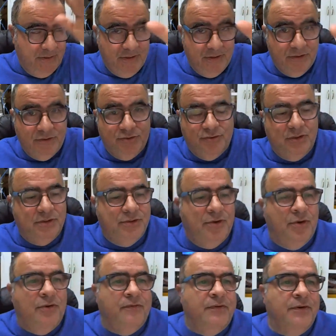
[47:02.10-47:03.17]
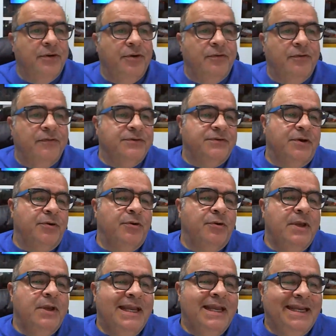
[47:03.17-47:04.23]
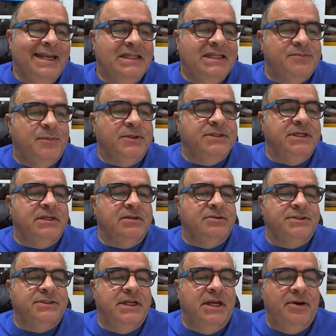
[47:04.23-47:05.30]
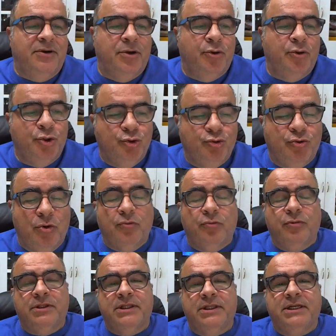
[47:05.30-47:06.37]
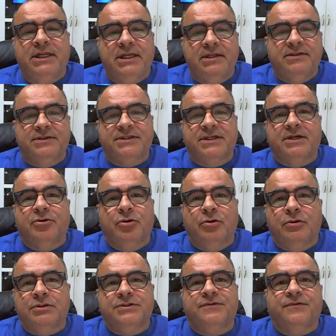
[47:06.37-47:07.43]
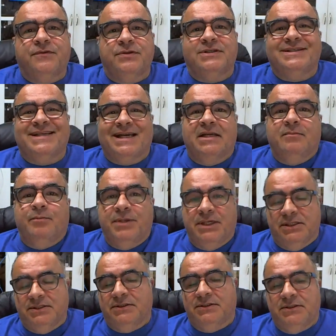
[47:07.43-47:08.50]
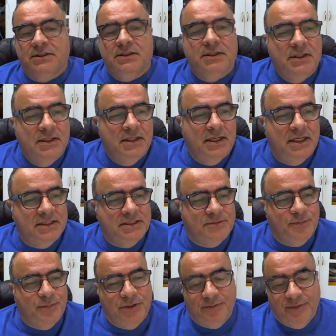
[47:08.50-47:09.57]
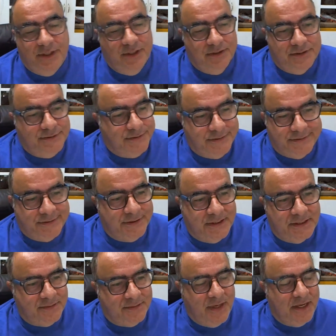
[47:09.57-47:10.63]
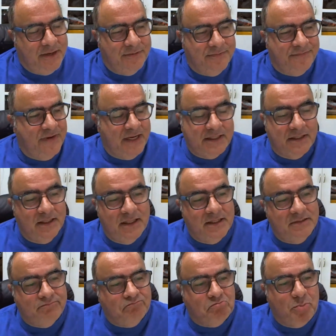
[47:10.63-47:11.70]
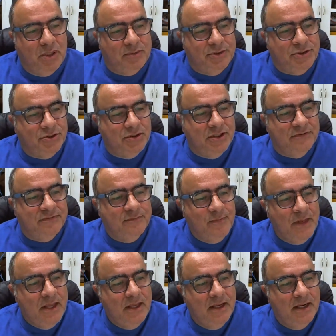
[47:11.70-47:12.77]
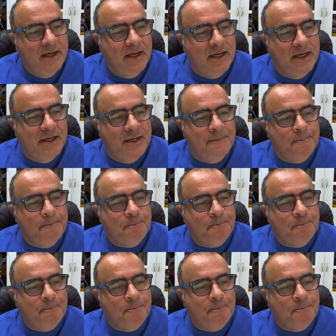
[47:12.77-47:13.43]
drilled over and over. So in this particular scenario, you don't really need the center holes for the second piece. I just put them there as a matter of fact, and I probably shouldn't have.